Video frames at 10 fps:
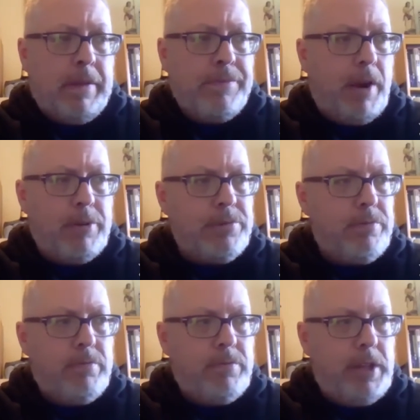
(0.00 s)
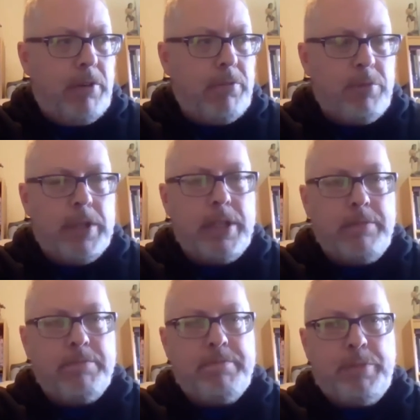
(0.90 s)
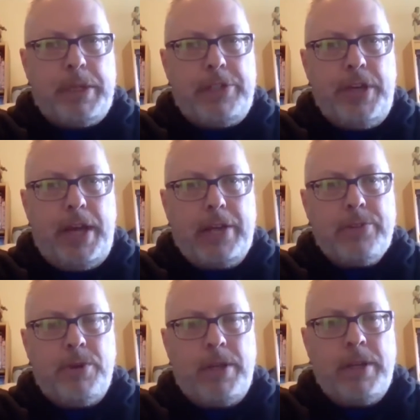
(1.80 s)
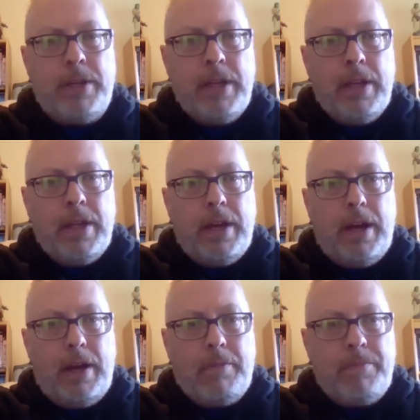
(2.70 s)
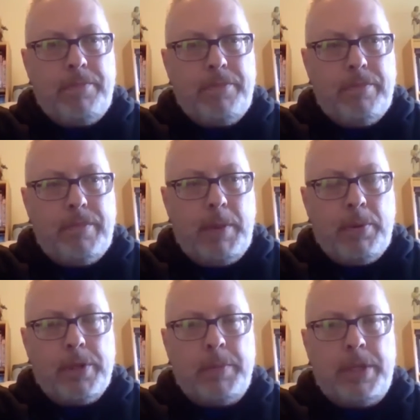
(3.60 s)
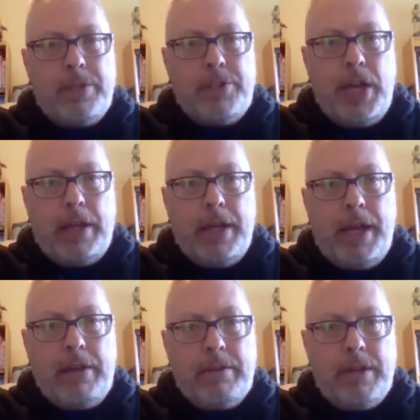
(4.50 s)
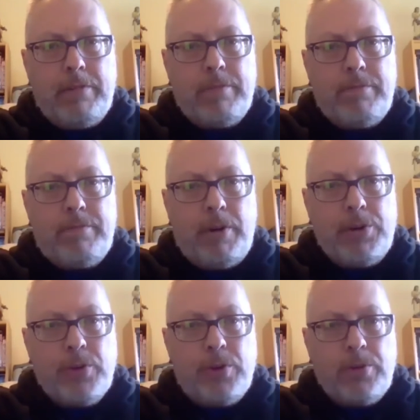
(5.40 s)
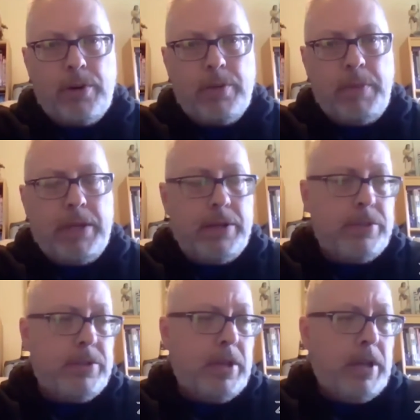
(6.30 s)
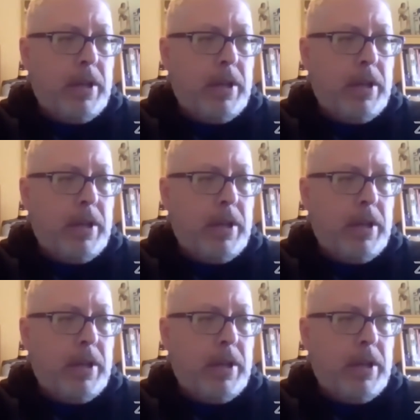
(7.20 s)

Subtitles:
I was really pretty jazzed when they pulled him into the JLA in very short order, because